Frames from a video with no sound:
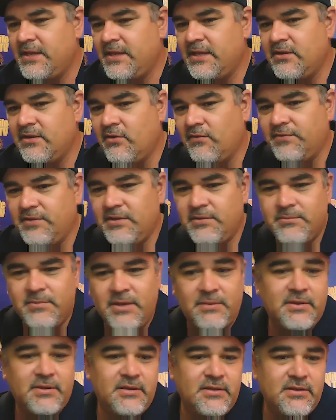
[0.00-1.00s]
And hopefully
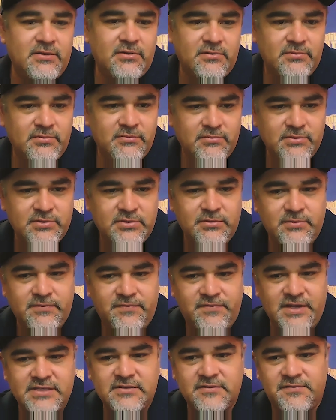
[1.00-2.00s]
maybe, you know, we'll do
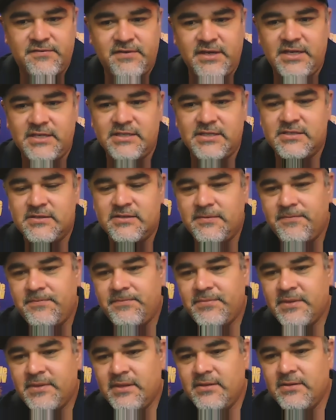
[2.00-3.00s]
face-to-face,
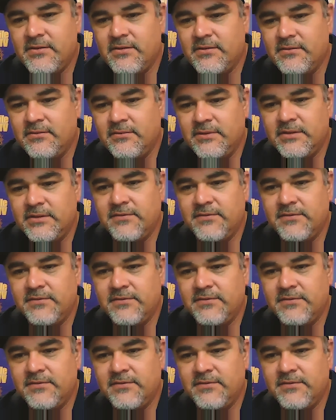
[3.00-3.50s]
you know.